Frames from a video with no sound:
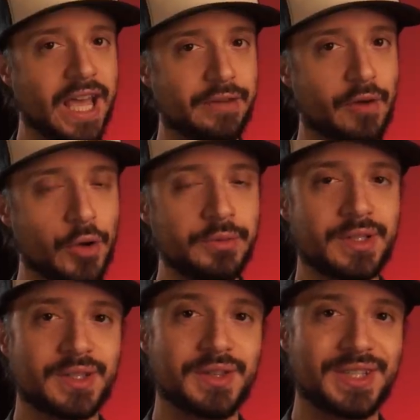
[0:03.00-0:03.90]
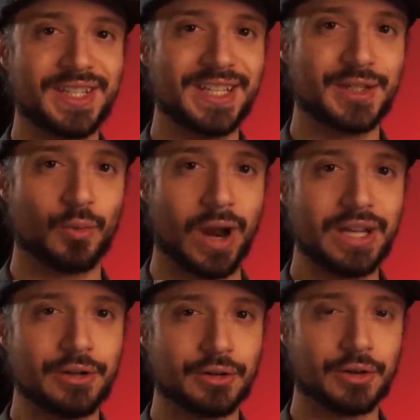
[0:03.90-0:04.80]
Hey folks, this is
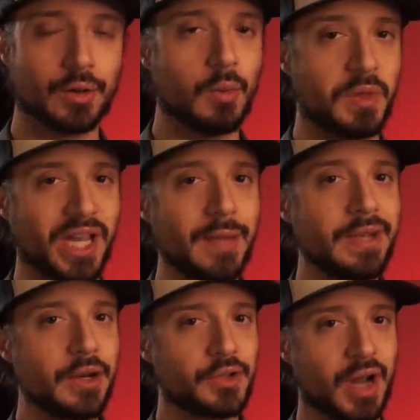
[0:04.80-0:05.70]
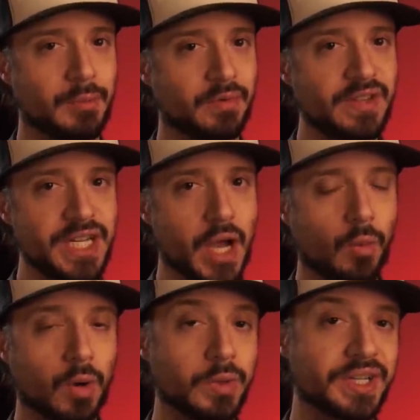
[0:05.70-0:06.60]
Rhykker with a gaming news wrap video
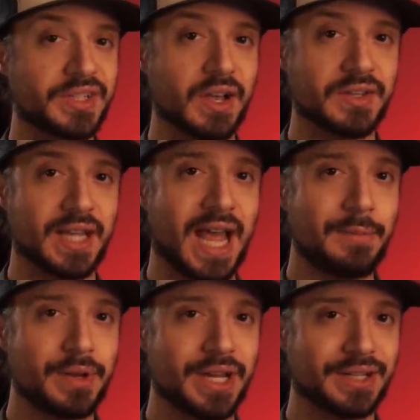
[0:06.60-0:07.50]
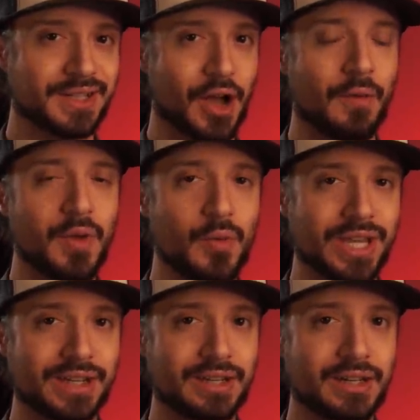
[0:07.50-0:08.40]
where we discuss the happenings of the
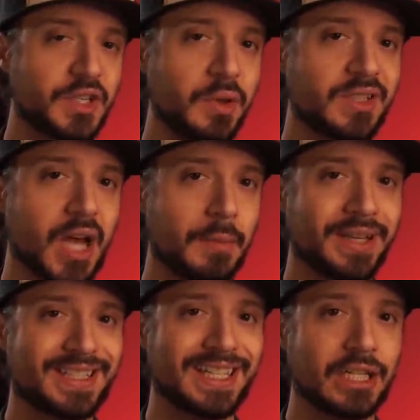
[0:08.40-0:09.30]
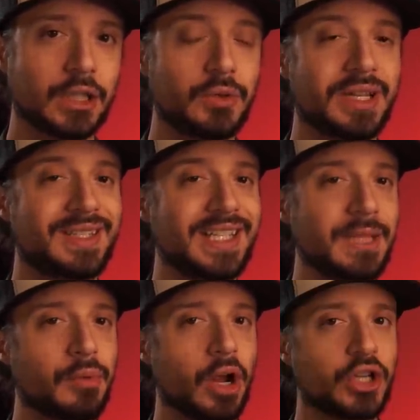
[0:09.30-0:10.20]
week. This week's topics include
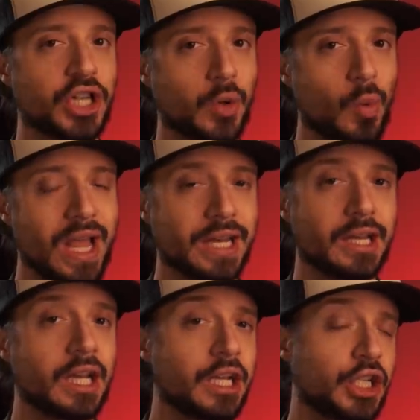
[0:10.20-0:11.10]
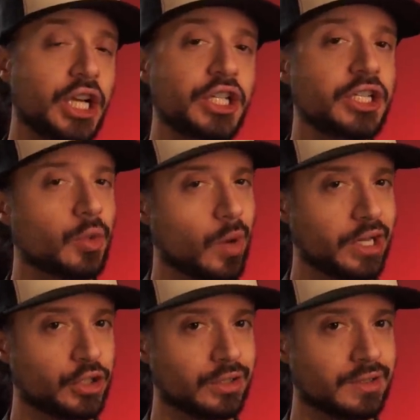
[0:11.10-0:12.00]
CD Projekt Red changing
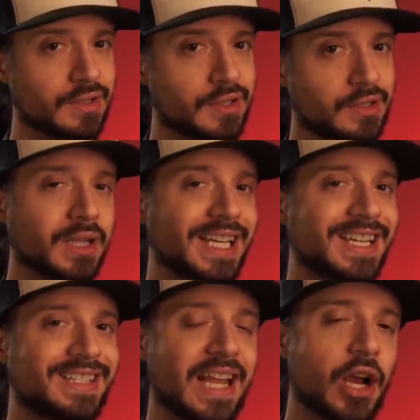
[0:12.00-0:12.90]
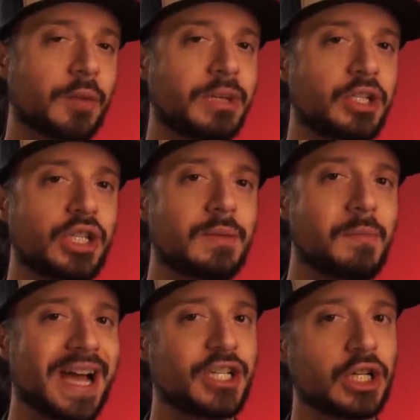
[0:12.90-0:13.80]
directions, the latest ARPG
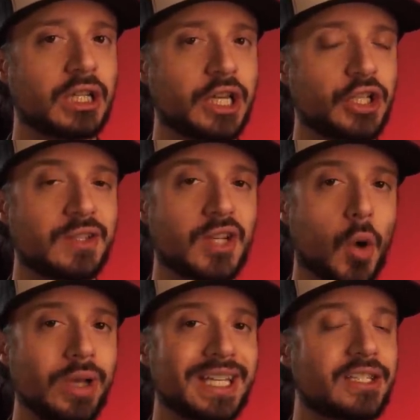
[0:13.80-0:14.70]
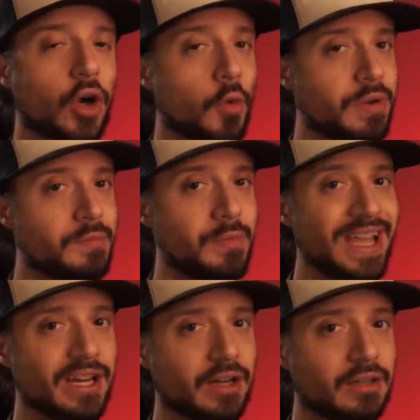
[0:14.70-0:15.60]
Magic Legends going into open
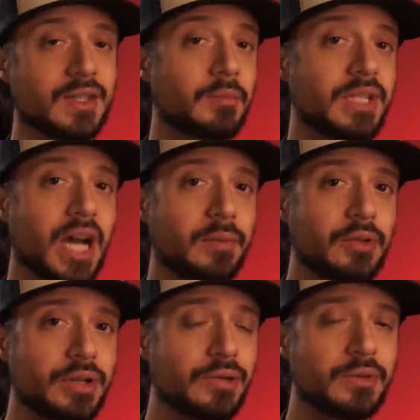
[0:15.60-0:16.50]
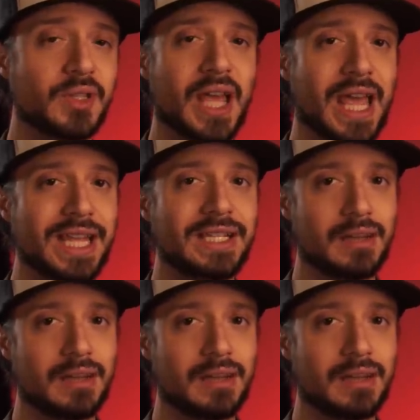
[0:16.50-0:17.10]
beta, some Diablo news, and